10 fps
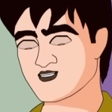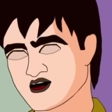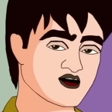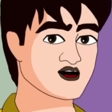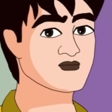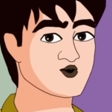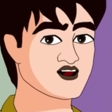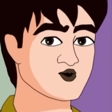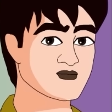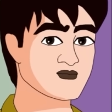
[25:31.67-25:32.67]
right around the
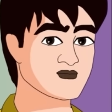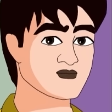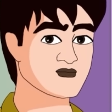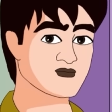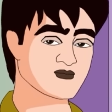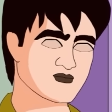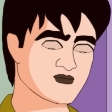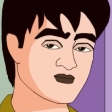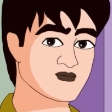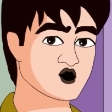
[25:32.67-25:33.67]
corner.
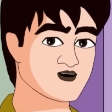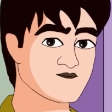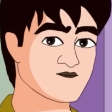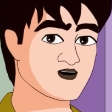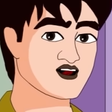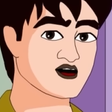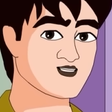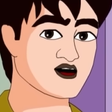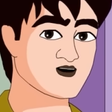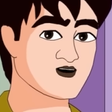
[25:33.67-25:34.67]
My family
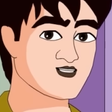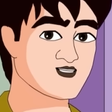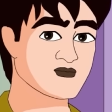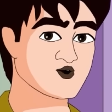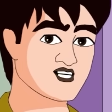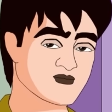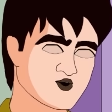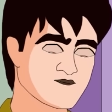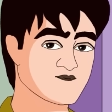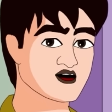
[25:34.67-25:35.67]
tries to spend
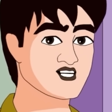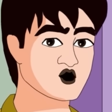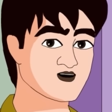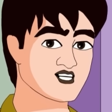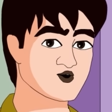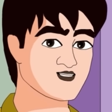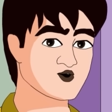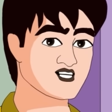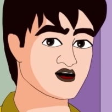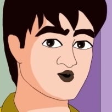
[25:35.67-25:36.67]
every other Christmas
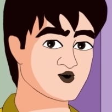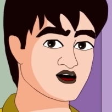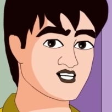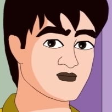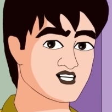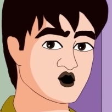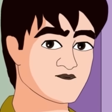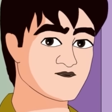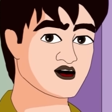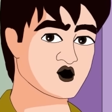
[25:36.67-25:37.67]
together, and we
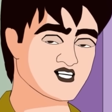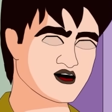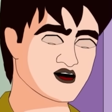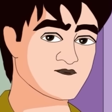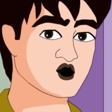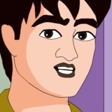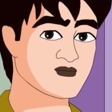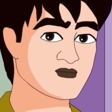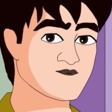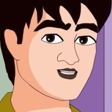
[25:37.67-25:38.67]
rotate on
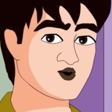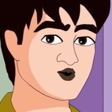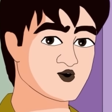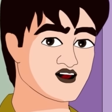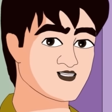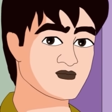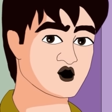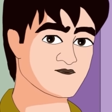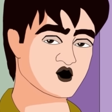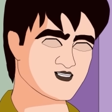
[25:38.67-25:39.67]
whose house will
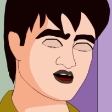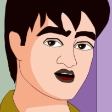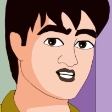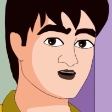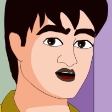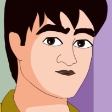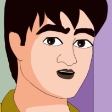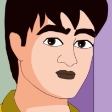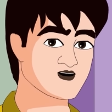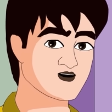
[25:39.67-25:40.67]
host the entire
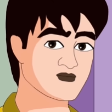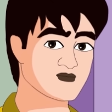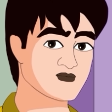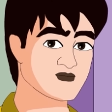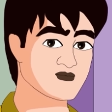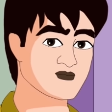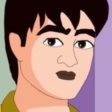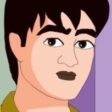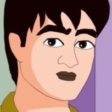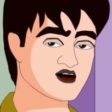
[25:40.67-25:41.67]
family.
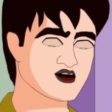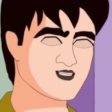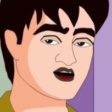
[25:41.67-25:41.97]
This